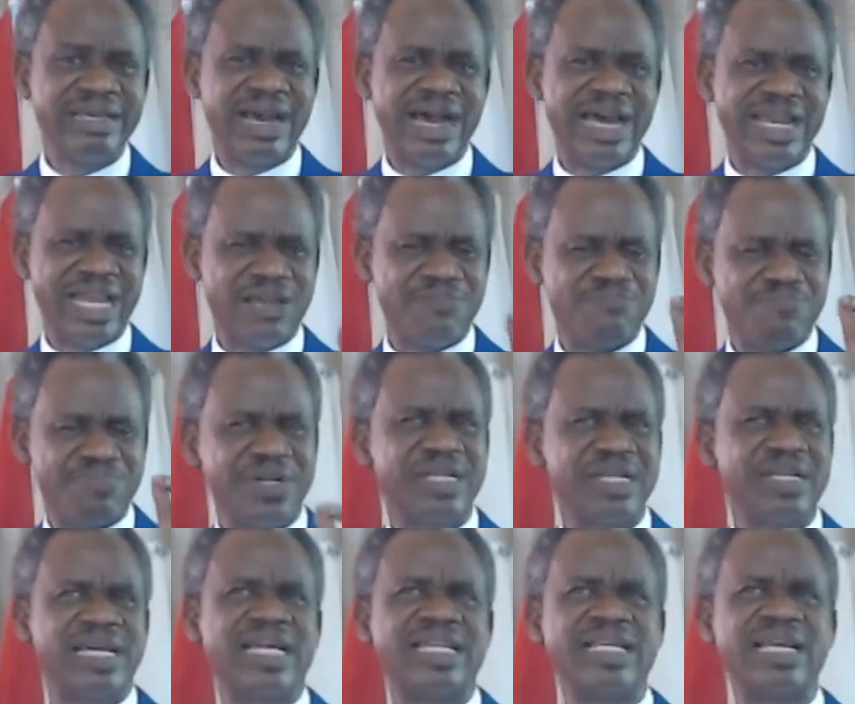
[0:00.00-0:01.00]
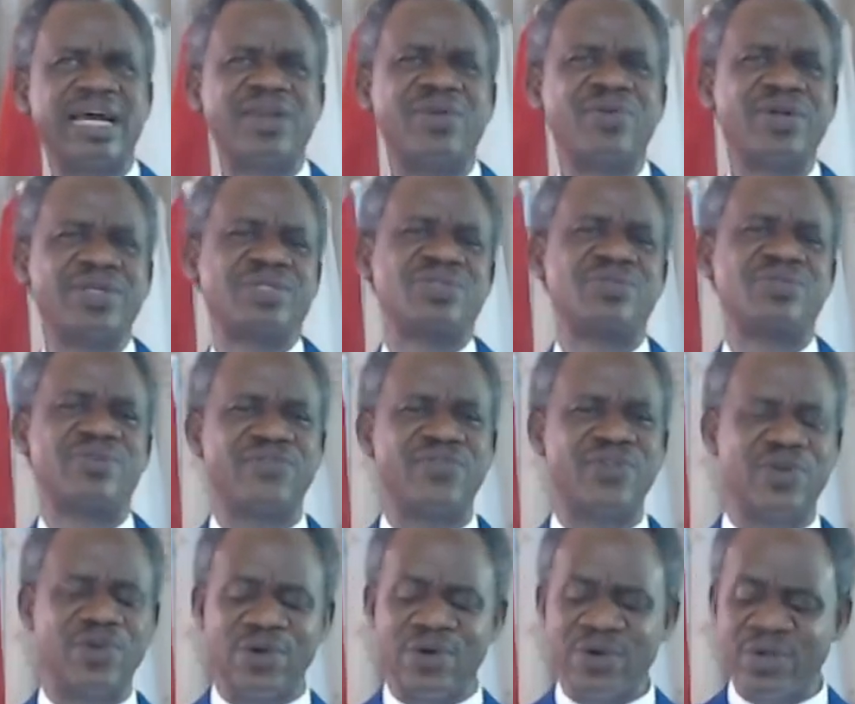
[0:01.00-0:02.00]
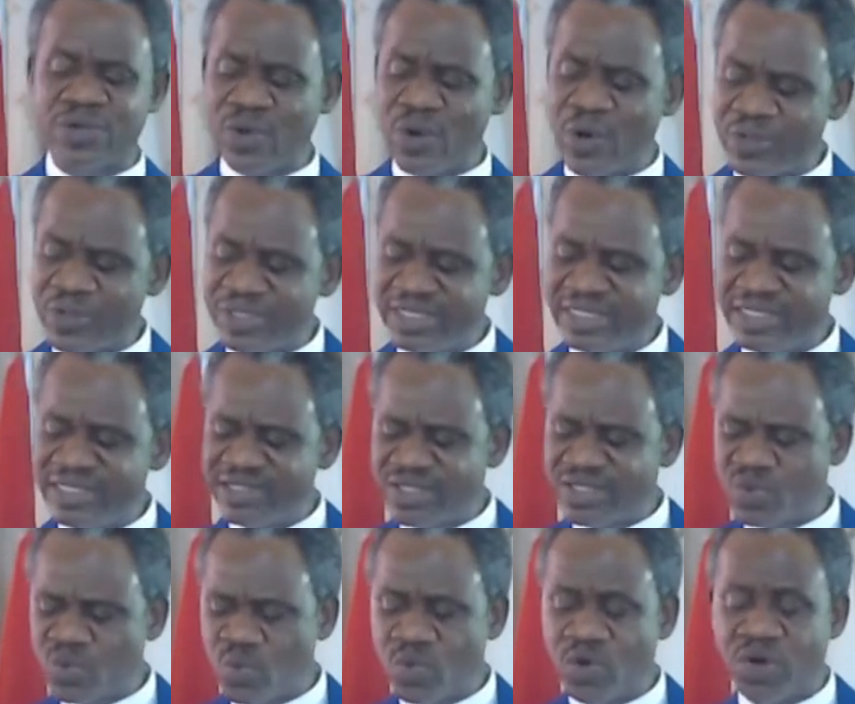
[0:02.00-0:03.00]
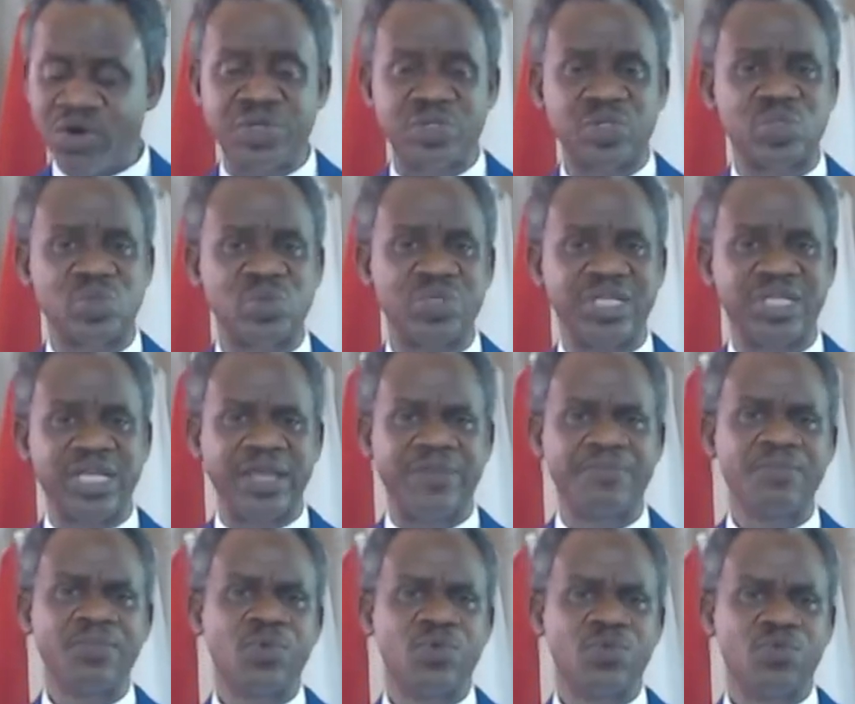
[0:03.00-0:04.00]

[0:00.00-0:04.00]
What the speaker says: And I pray that the anointing of the Lord on this word today